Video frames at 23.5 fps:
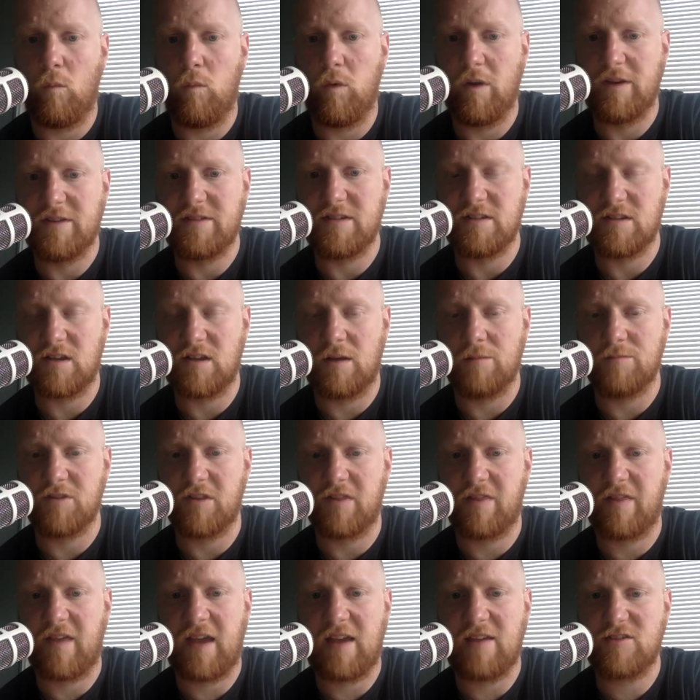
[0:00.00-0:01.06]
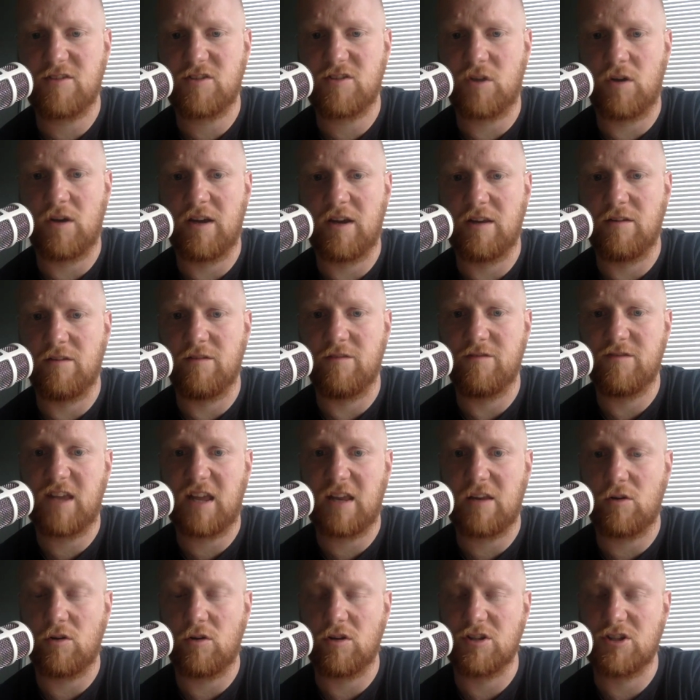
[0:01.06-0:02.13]
whiz in terms of that side of
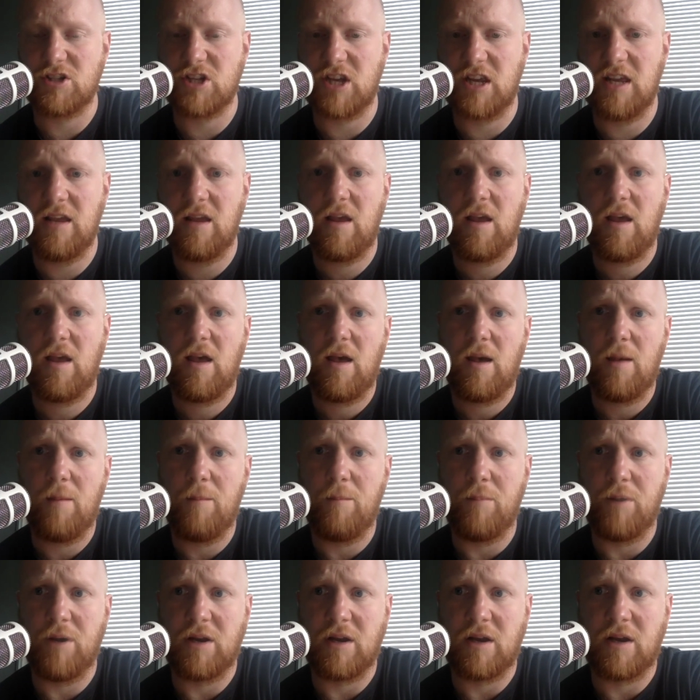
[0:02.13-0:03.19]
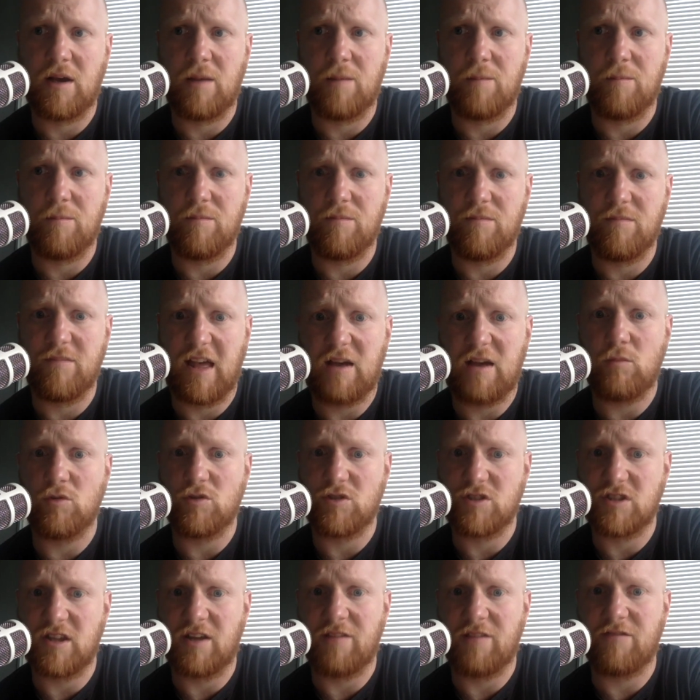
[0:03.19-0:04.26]
technology, but that
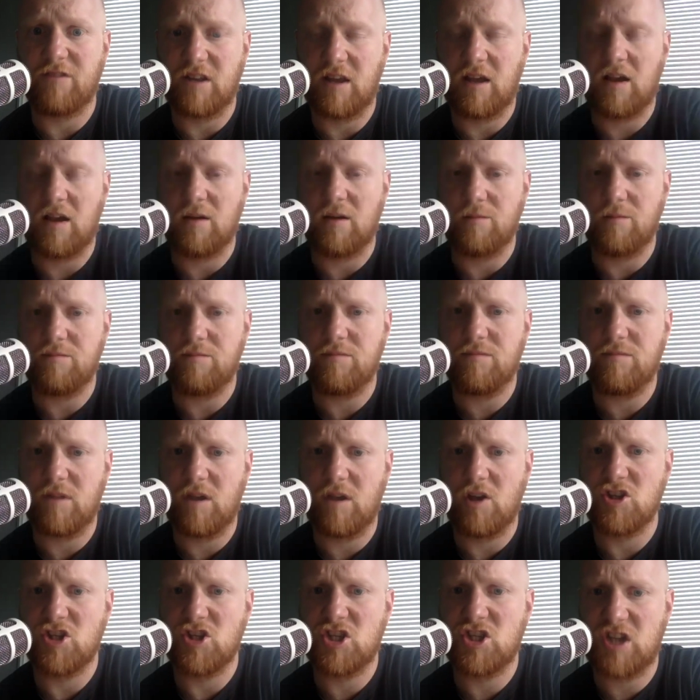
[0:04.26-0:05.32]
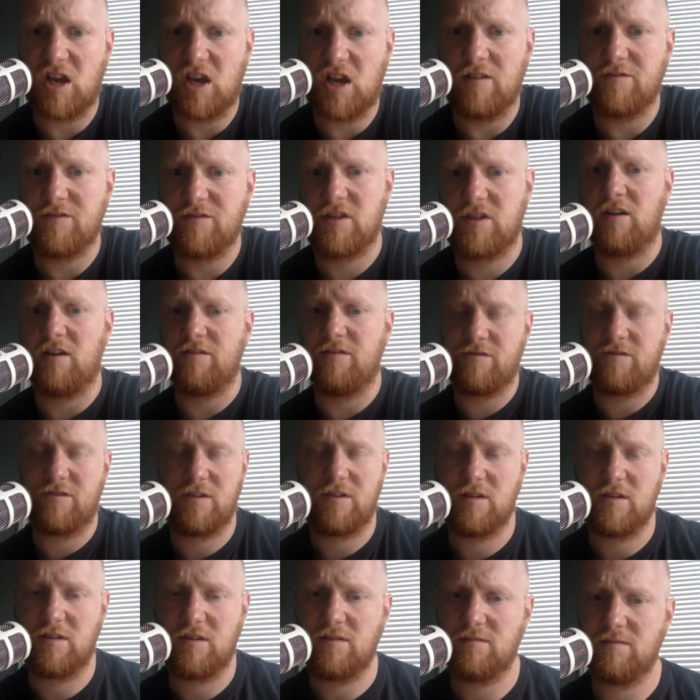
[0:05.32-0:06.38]
was definitely a tough
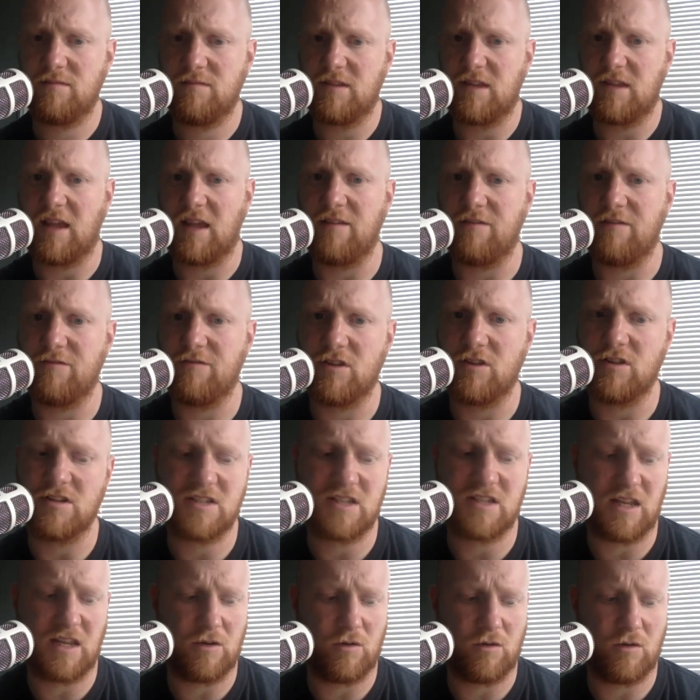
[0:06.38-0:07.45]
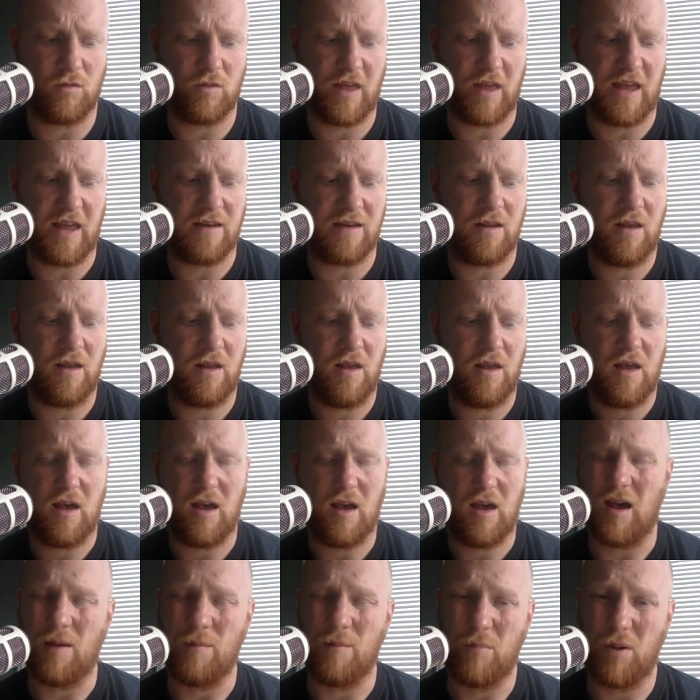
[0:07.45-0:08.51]
day for the signal then.
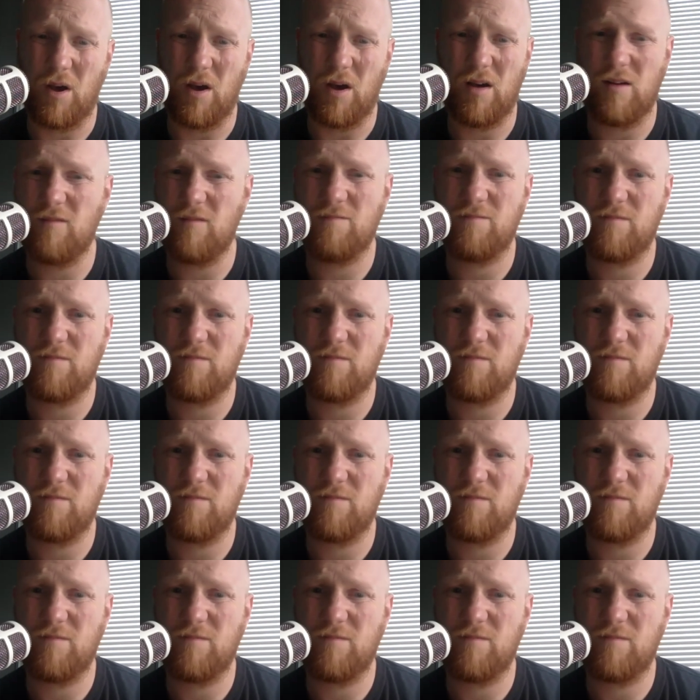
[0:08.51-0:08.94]
But